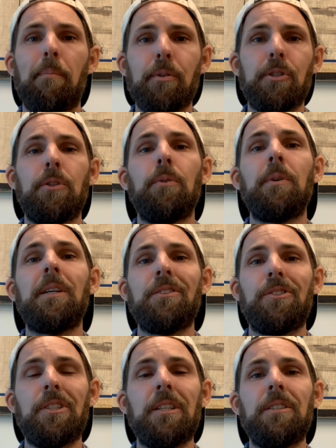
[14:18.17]
pursuing
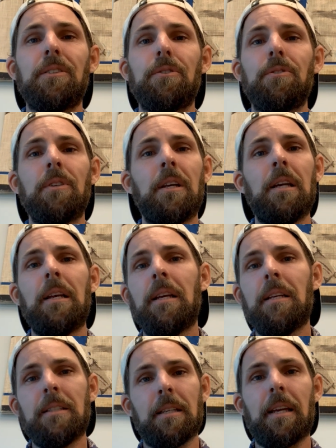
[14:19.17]
Jesus
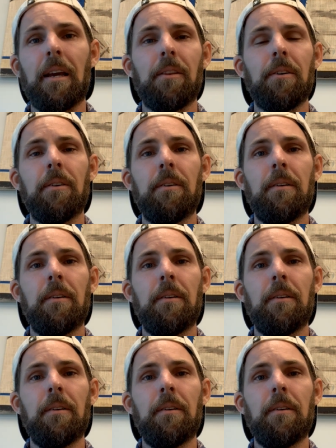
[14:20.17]
together.